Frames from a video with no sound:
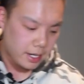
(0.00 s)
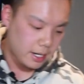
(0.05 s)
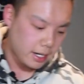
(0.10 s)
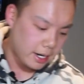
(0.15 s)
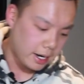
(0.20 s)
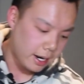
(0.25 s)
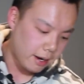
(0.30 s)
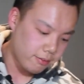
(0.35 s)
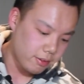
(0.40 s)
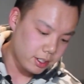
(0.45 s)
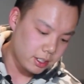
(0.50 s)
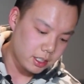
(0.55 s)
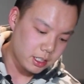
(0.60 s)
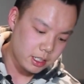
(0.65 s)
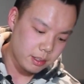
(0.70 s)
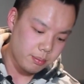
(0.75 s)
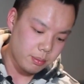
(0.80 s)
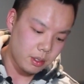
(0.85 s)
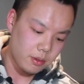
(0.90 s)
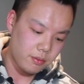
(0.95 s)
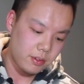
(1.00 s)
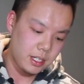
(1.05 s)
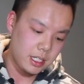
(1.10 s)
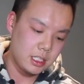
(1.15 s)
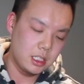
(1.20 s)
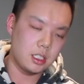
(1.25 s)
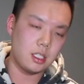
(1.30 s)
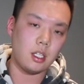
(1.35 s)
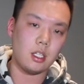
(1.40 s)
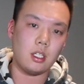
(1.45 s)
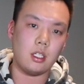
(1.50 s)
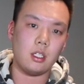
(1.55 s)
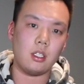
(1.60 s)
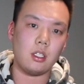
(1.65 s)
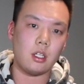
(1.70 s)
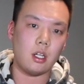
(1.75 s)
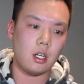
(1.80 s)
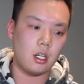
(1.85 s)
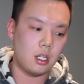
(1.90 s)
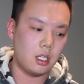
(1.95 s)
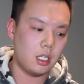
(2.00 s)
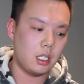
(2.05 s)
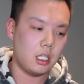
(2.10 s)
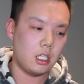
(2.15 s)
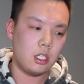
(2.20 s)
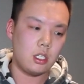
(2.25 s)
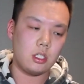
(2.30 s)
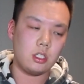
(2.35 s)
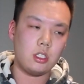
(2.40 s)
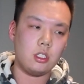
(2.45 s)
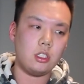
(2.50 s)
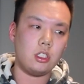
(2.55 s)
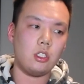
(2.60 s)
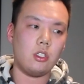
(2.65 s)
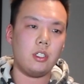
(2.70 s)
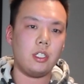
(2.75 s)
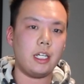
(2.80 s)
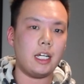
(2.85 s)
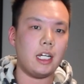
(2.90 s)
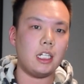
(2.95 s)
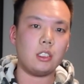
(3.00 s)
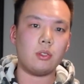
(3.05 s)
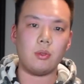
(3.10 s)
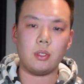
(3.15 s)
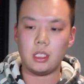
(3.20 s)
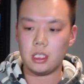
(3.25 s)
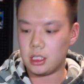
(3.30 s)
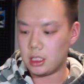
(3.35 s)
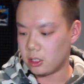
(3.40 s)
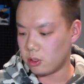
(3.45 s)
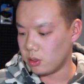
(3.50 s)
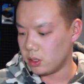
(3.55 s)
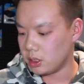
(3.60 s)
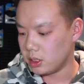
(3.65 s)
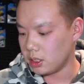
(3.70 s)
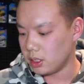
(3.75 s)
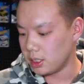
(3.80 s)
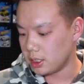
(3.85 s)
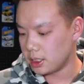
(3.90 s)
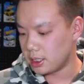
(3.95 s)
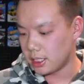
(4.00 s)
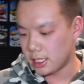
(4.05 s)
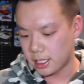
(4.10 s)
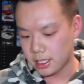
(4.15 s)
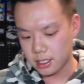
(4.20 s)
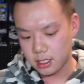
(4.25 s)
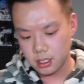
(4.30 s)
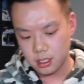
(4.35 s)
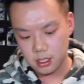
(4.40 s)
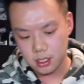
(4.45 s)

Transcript: And I have a clip of it installed on the car to show you guys what the sequential looks like.